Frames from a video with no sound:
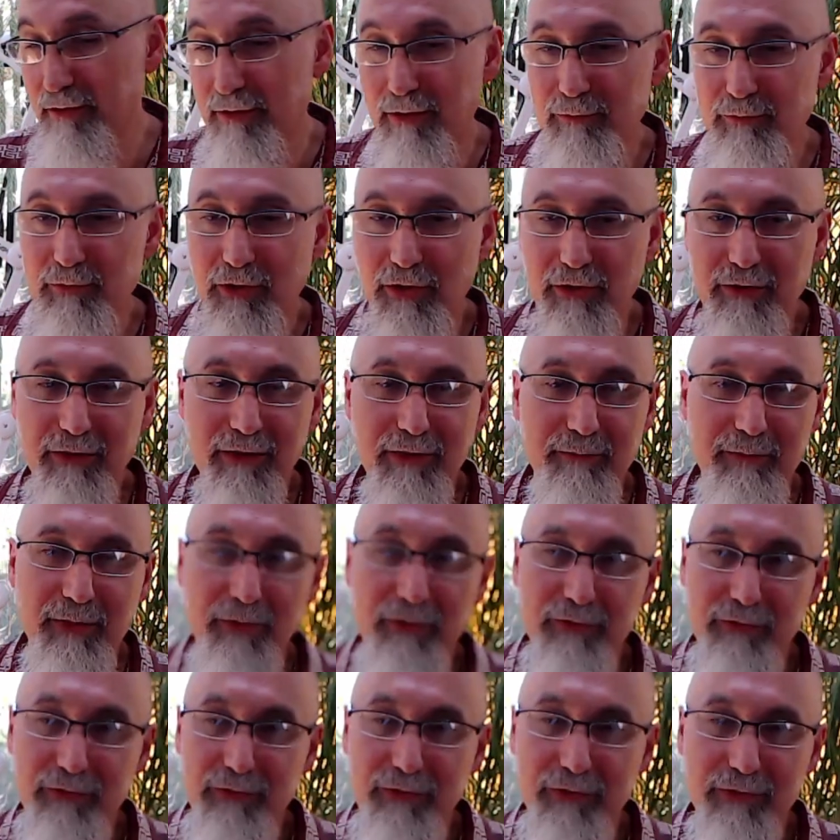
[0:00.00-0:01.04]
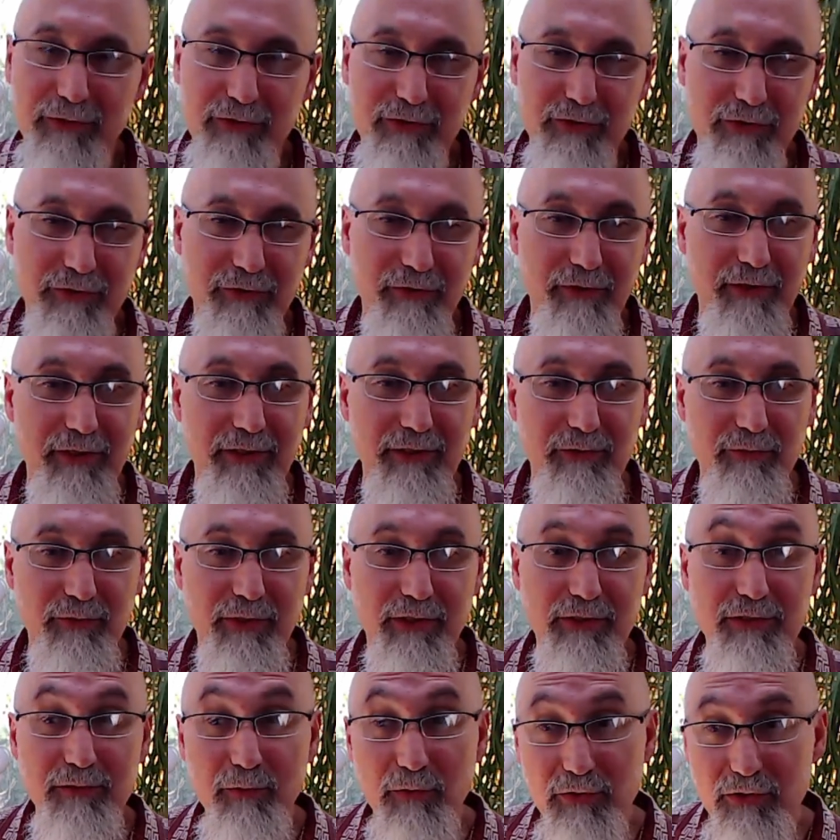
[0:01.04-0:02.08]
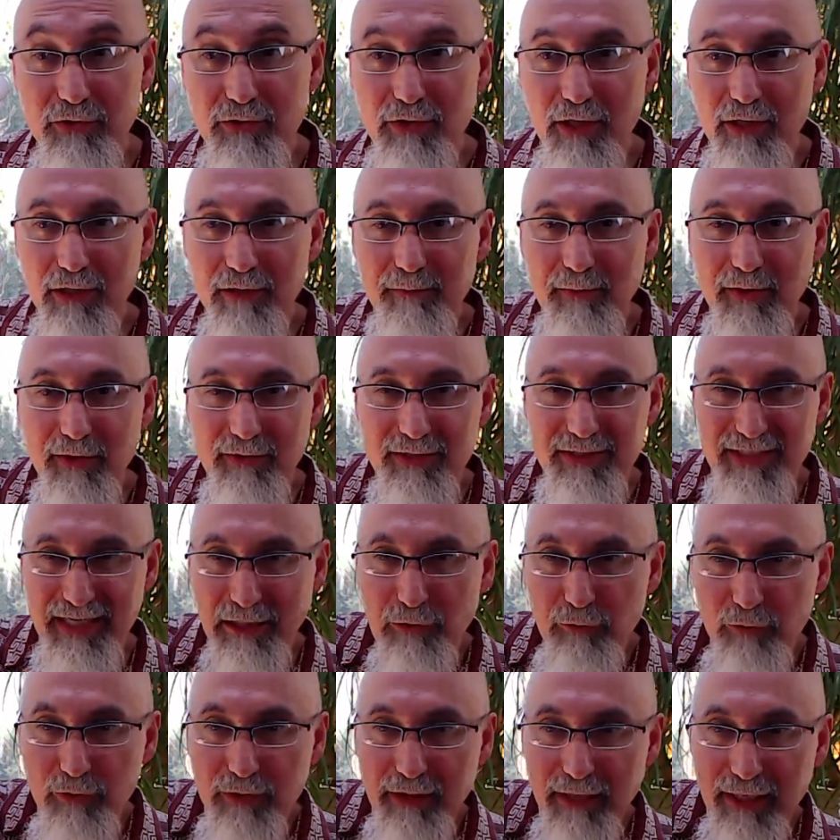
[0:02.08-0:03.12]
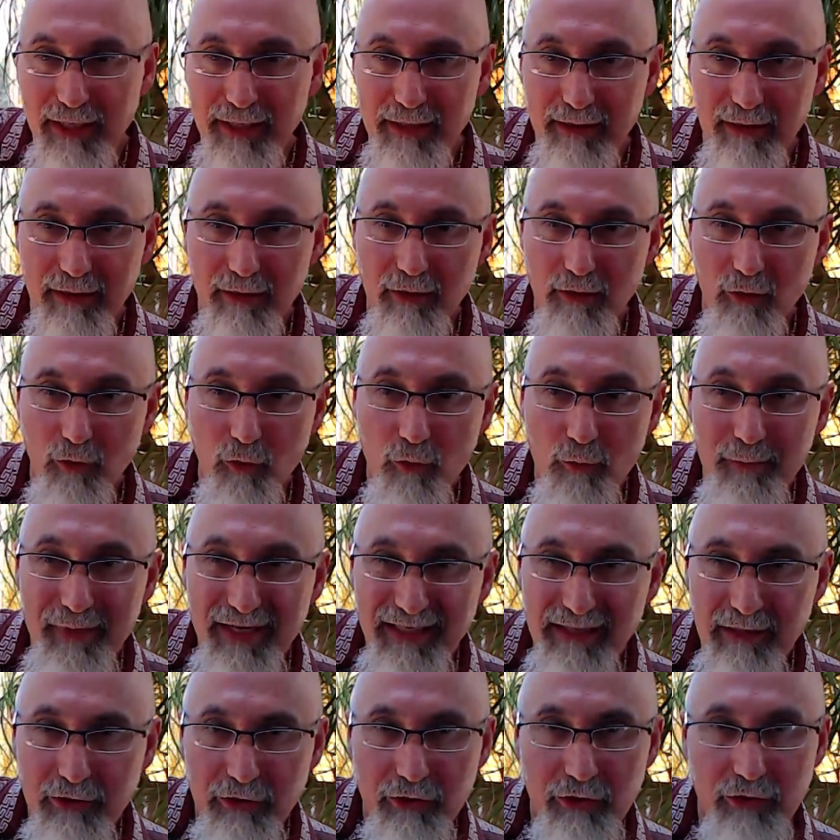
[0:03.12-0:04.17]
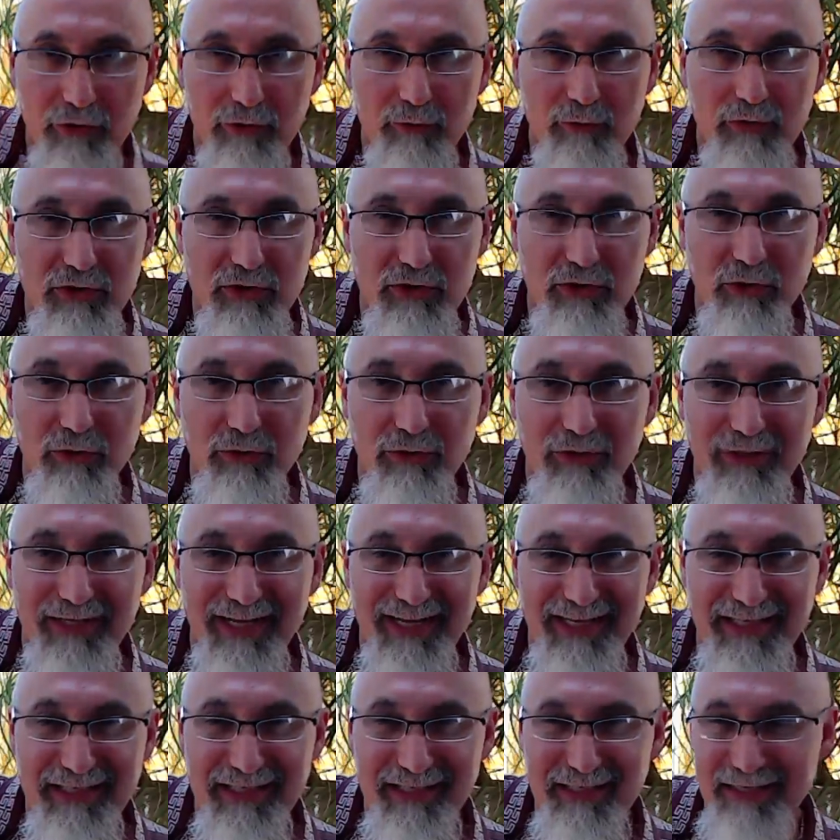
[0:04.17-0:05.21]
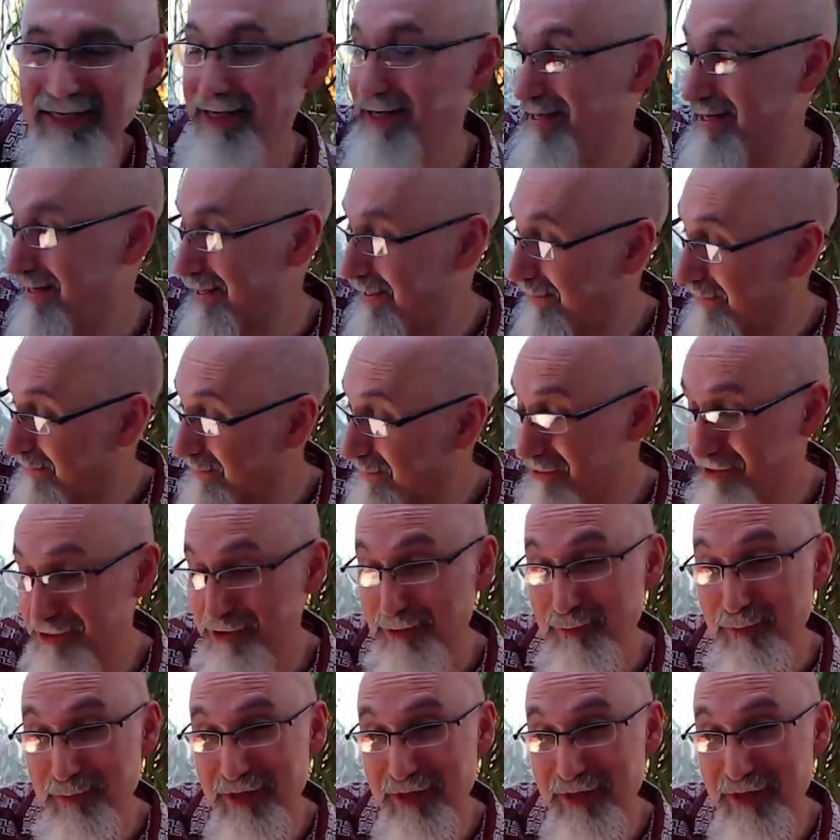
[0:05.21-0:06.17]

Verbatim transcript: up talking about certain things we're not supposed to talk about. Salute, gang. Homemade liqueur with soda and ice. I got some